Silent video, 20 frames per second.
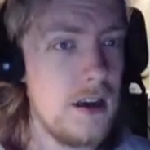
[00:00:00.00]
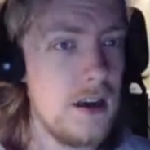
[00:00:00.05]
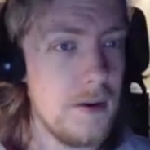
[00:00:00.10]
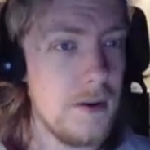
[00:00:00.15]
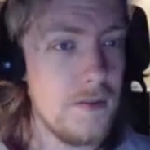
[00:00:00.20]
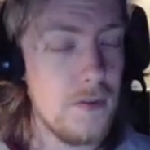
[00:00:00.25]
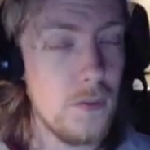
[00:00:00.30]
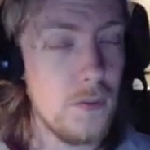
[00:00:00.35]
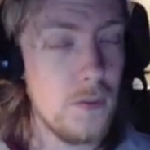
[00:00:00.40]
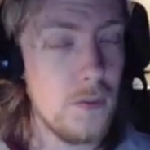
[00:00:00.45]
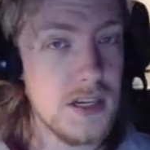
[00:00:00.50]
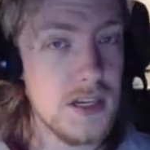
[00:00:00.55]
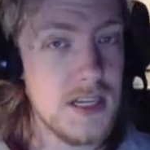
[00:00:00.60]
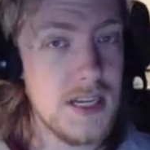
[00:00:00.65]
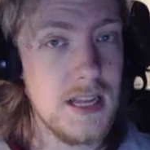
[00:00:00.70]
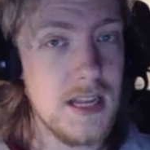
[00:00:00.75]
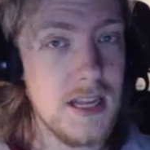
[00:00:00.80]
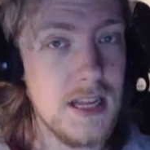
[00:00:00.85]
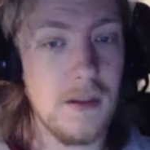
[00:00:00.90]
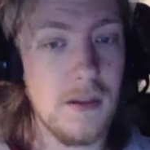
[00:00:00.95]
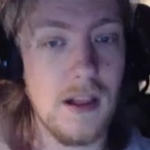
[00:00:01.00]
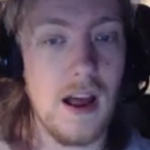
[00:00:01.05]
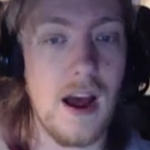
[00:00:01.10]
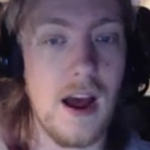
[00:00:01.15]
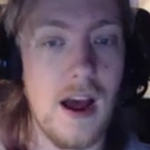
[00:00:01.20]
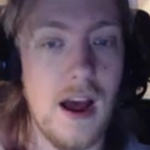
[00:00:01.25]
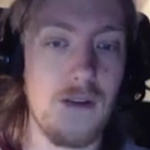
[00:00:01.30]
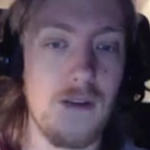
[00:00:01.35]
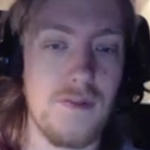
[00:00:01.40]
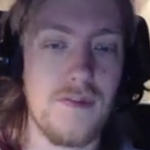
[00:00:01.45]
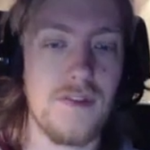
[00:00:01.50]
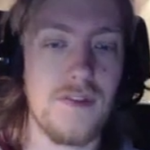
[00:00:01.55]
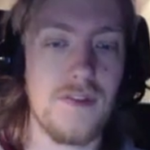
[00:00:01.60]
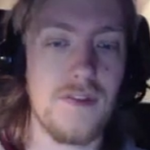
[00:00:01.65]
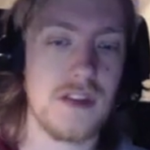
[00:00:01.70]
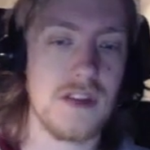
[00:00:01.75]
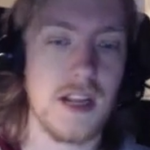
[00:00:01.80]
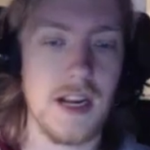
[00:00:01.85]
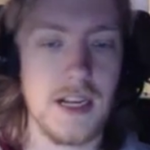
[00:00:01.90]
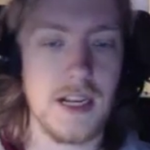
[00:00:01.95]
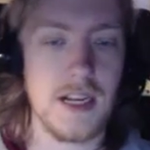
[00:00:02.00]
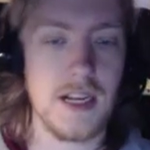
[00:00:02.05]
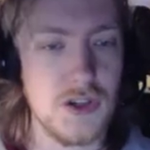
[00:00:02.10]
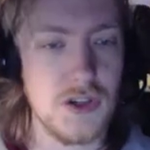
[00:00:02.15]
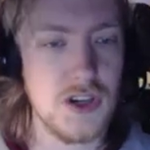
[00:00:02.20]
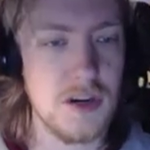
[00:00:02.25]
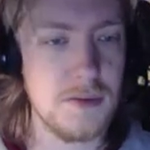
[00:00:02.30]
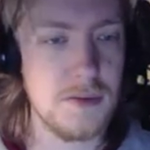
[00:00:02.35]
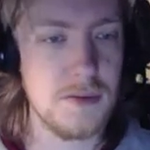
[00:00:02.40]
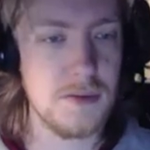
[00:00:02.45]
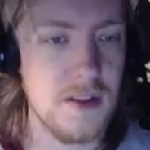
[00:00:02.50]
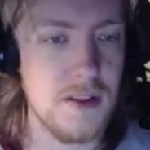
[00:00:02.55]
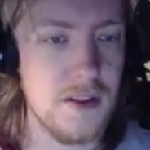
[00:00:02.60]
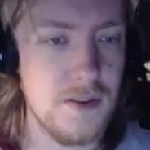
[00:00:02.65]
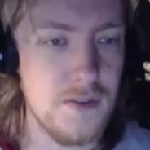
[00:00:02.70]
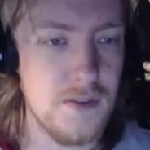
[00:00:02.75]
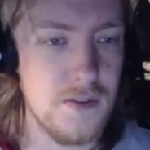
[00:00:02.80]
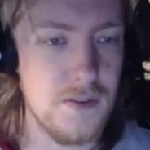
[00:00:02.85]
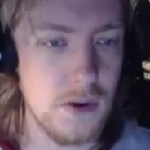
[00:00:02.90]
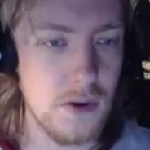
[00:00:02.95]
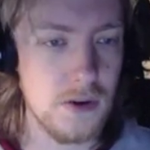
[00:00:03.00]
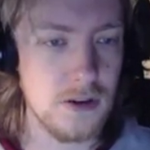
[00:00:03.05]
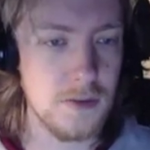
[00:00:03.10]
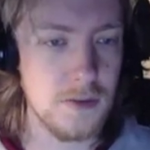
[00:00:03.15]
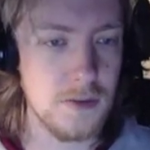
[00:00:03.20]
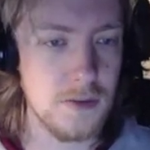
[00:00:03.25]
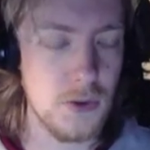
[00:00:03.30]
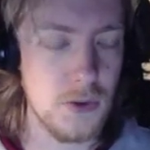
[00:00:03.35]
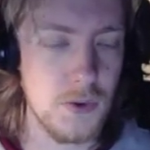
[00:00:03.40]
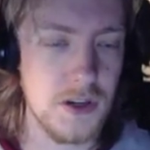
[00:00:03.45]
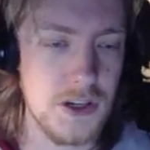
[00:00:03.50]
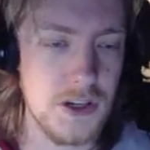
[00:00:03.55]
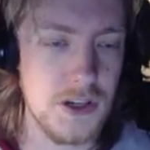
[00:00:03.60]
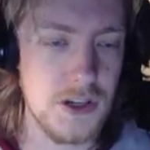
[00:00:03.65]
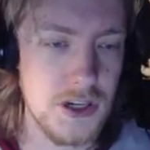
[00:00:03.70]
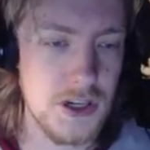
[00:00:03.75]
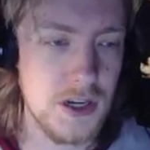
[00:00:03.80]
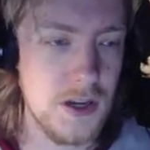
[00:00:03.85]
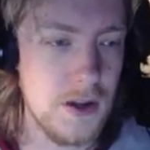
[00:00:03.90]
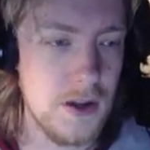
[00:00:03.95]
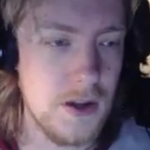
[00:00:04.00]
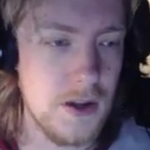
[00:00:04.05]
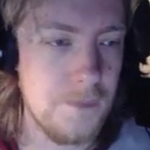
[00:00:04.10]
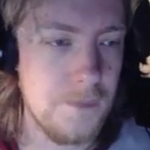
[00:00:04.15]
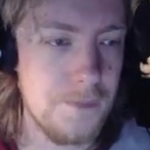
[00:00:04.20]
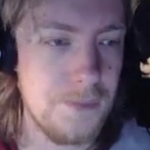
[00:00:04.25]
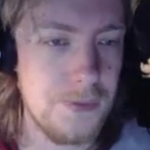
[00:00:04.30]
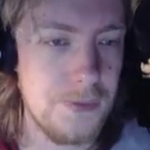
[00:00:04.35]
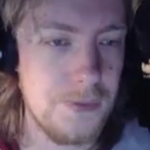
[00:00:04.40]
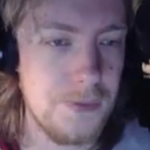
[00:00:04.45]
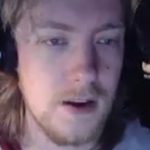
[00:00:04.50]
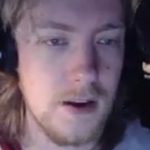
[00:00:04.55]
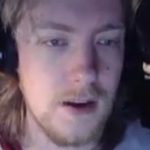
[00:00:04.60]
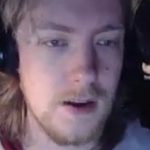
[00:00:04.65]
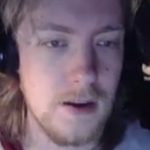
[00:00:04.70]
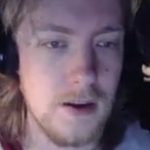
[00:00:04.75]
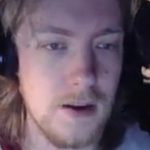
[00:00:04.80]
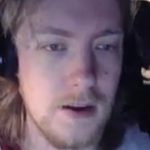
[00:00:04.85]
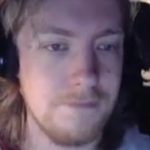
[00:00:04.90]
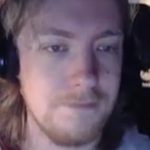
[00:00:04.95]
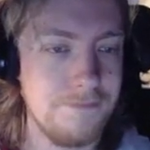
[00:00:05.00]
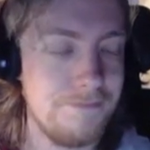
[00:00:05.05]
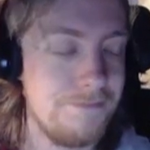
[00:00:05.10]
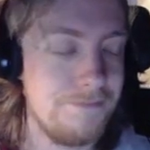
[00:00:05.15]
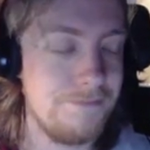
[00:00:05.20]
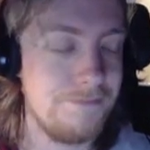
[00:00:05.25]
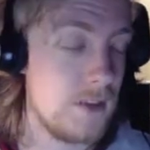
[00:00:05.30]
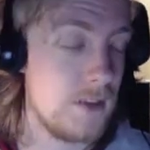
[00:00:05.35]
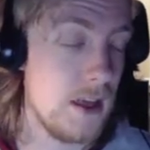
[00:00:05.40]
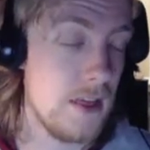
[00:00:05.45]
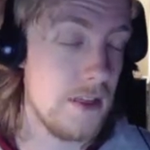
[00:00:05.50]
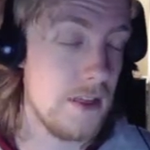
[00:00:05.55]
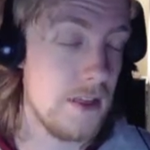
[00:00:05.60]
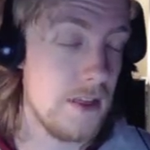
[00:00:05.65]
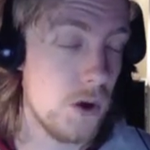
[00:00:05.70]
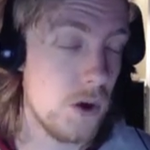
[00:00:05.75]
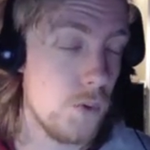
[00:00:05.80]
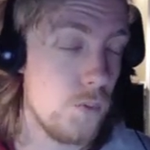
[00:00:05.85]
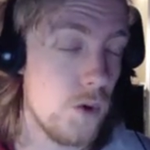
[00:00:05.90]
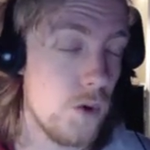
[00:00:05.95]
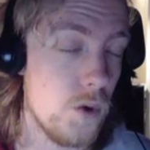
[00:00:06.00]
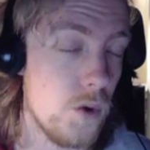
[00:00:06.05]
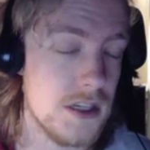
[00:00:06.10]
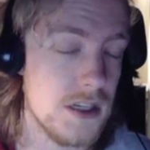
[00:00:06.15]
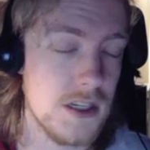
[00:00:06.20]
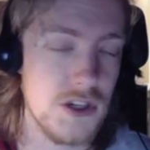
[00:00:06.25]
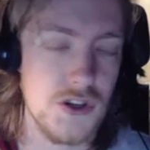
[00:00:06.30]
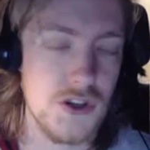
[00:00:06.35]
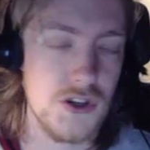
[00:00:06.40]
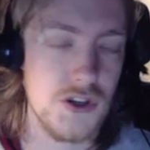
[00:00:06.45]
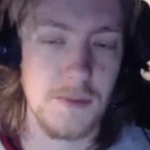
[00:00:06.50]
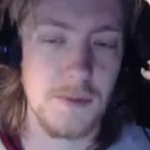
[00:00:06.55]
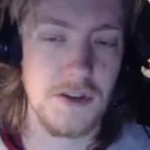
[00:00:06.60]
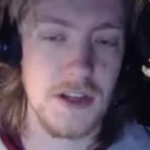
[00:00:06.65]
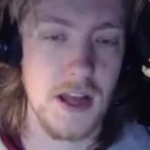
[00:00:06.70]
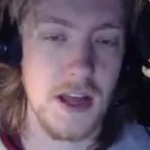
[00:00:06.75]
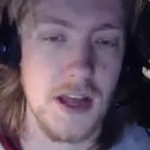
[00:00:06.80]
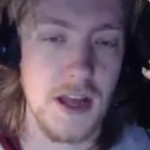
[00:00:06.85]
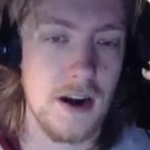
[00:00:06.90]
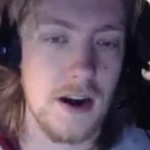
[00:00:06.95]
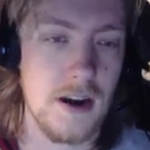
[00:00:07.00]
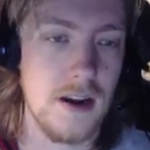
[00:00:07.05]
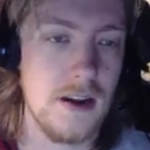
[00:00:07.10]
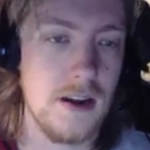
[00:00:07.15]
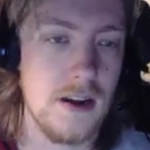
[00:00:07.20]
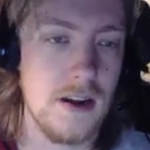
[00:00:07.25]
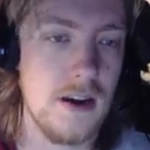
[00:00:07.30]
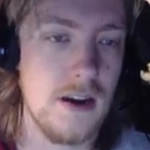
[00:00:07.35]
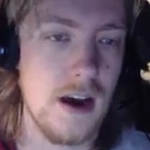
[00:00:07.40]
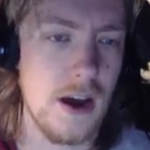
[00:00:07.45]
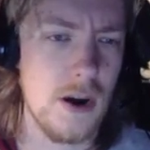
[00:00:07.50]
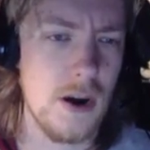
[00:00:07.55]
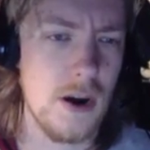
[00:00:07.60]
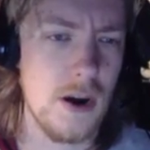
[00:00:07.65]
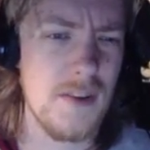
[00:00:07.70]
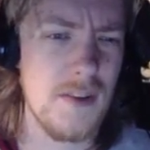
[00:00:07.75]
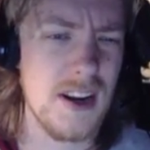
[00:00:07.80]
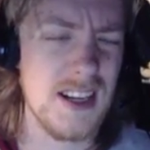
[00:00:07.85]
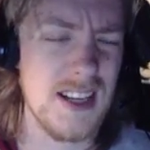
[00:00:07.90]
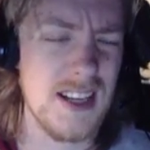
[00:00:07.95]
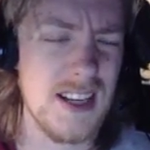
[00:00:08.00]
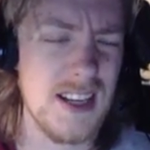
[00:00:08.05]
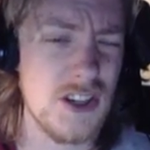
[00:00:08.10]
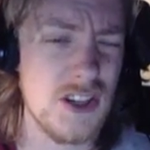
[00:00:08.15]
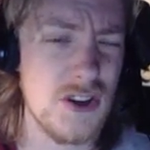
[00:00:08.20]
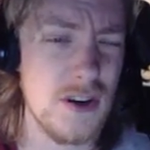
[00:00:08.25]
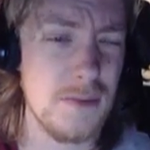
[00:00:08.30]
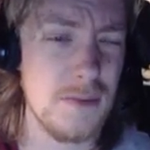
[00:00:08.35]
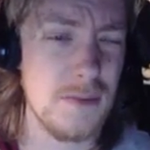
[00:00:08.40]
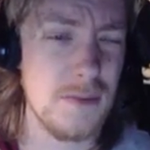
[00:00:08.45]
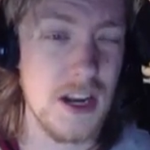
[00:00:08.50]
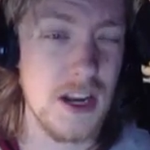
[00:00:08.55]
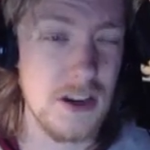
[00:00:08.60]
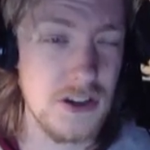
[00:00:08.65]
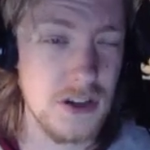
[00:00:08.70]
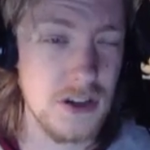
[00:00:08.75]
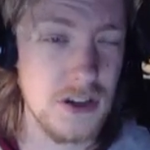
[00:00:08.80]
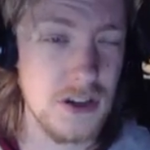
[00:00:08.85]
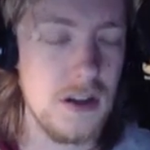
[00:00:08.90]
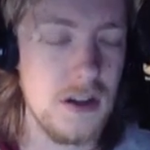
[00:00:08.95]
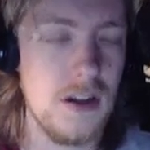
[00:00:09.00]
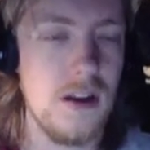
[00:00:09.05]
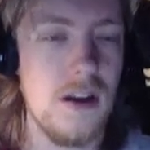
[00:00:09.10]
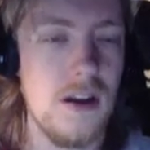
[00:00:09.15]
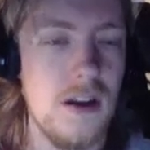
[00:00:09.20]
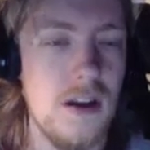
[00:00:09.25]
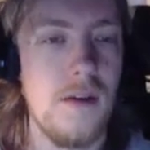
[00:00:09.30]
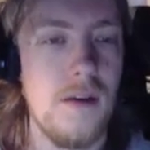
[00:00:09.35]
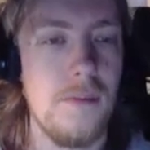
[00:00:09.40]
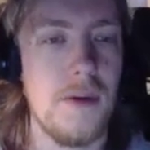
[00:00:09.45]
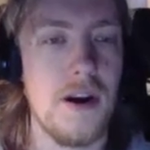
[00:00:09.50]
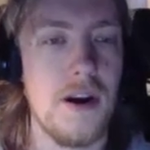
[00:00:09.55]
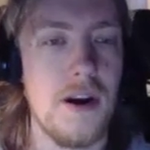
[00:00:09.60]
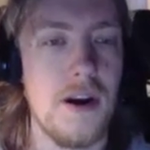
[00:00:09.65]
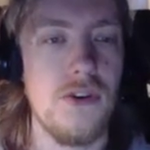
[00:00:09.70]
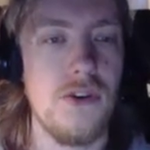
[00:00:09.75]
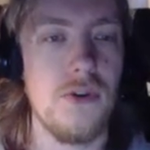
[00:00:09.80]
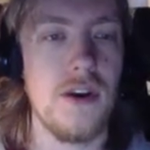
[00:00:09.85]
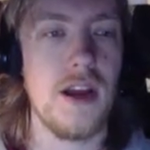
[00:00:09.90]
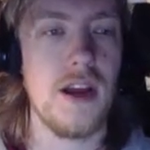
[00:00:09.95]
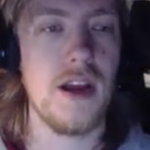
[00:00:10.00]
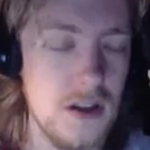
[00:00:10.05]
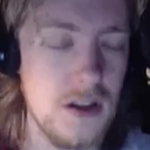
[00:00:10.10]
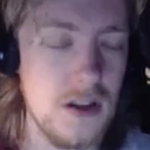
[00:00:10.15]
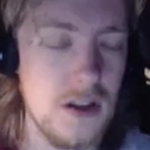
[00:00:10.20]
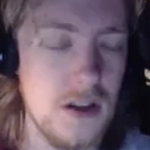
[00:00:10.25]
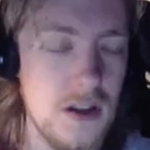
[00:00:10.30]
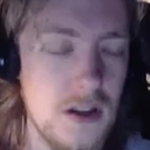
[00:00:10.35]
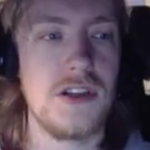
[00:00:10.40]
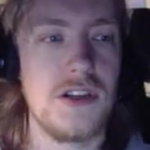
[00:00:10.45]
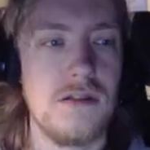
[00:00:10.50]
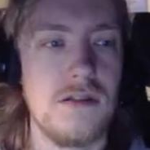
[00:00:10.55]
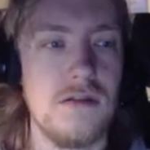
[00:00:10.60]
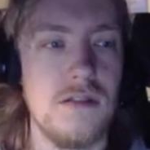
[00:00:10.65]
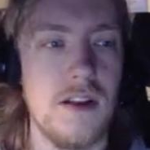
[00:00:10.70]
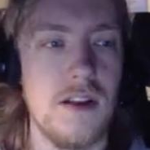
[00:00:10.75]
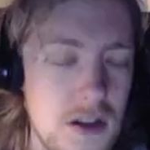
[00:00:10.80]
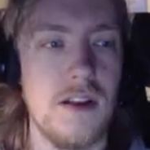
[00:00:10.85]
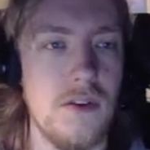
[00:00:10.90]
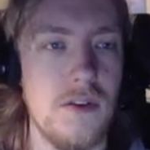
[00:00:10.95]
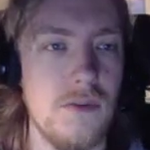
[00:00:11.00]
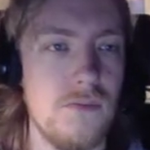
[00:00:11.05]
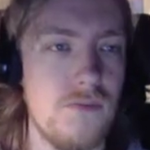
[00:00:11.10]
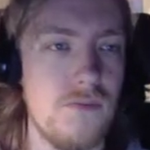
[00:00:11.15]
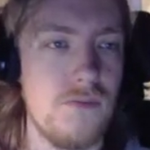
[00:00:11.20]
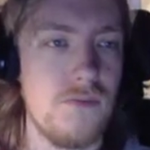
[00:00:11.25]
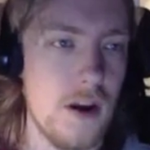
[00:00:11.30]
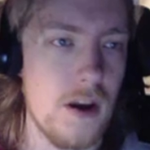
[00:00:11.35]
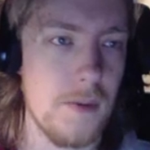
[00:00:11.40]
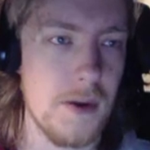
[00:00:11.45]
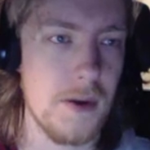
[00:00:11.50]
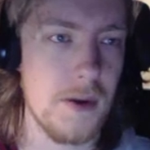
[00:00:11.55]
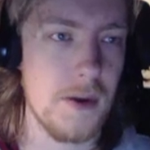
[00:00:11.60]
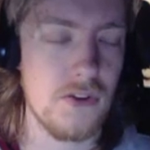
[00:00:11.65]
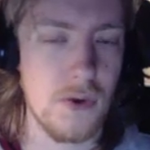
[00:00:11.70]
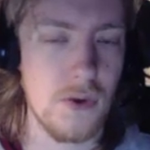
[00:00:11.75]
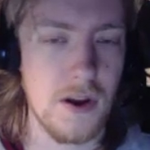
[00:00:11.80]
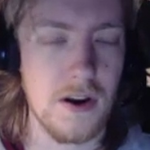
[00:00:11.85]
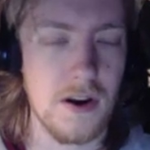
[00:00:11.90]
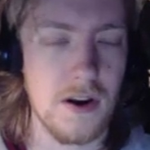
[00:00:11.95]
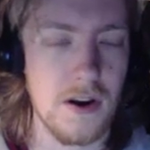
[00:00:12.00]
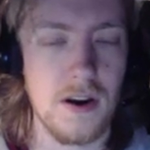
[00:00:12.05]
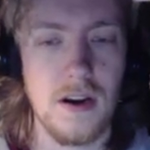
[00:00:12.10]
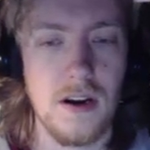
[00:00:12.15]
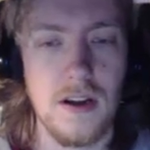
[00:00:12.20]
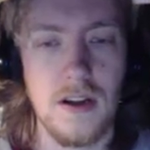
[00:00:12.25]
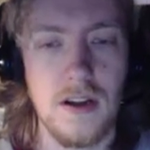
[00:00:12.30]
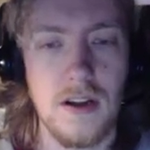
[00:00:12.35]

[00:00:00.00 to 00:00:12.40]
But if you want to see them live, use the link in the description of this video, go to my Twitch, and then you can watch the streams there. I don't have an exact stream schedule, but I do announce, if you follow me on Twitter,